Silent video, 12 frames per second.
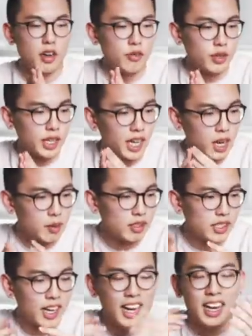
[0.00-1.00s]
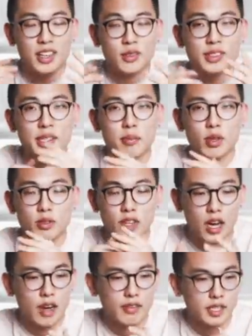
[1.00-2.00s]
off with the cameras that I use the most
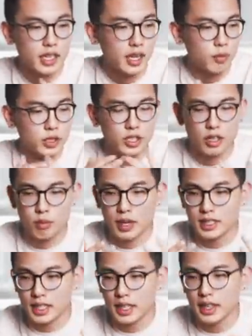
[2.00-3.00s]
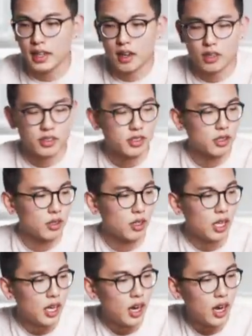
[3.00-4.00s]
often and which are in my daily
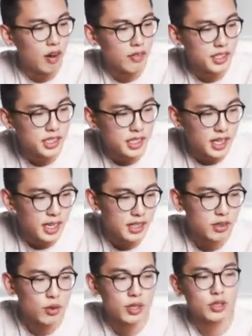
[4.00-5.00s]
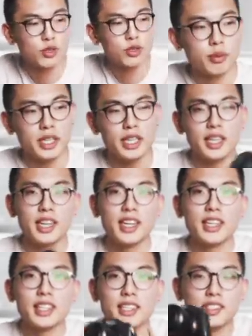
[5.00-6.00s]
arsenal. Obviously that is going be
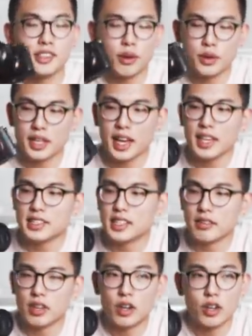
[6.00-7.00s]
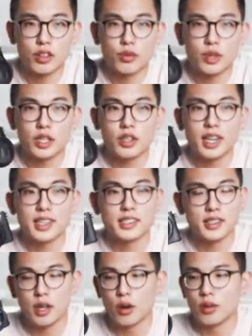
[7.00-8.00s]
the Sony a7 R3. You
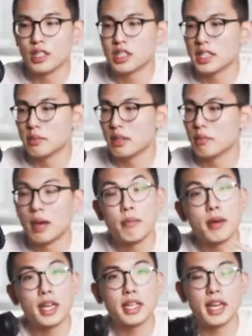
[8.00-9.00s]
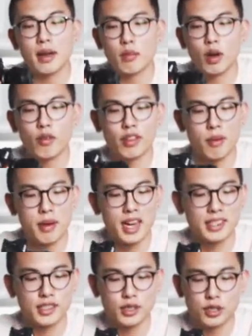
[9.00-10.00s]
guys know this has been my main camera over the
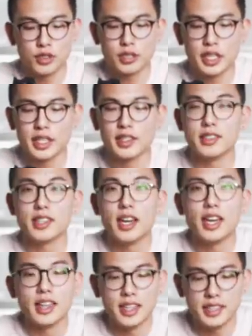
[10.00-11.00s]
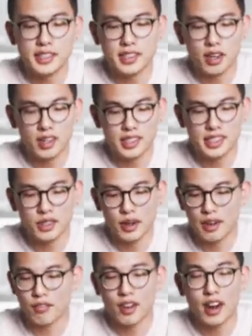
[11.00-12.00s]
past 2 years. This is honestly
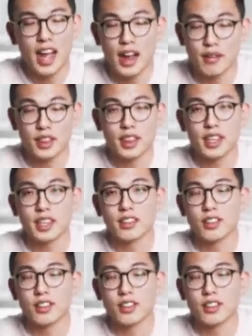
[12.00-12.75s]
great for everything. It